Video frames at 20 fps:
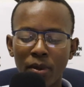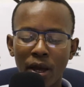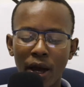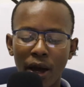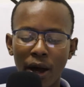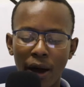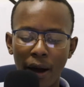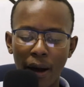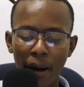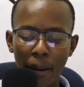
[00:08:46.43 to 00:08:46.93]

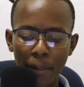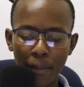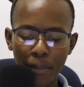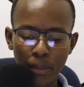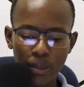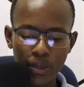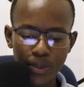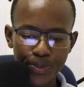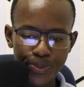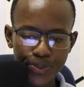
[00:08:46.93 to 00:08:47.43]

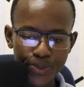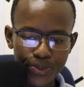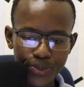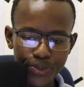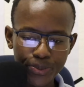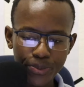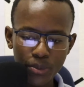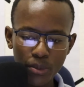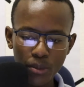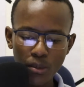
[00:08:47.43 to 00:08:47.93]

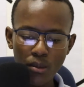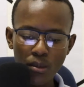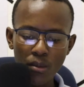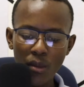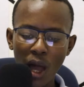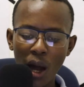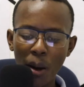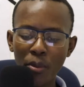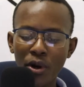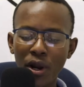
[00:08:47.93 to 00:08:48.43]

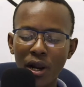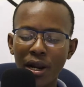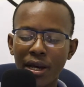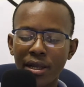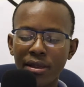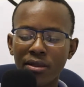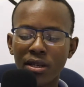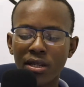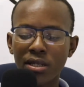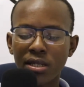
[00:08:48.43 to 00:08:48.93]
I'm going to
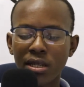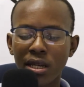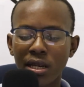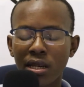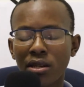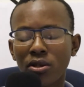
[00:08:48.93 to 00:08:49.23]
let this,